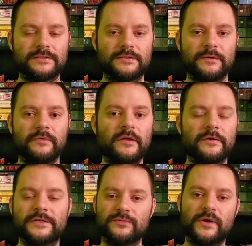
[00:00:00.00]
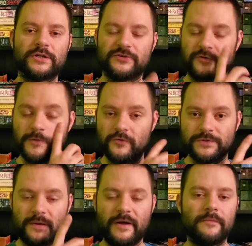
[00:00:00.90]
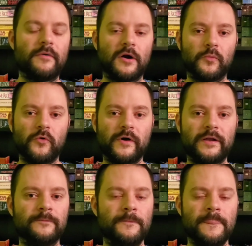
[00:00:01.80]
completely switched from who was talking about in part one